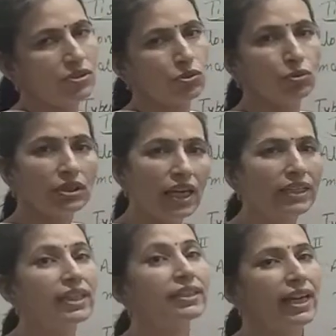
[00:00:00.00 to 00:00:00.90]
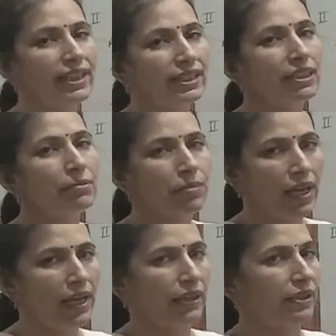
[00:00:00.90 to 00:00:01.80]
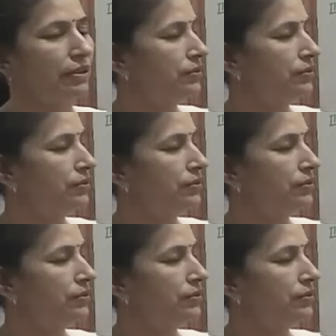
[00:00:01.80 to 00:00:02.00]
so they are the tightly packed.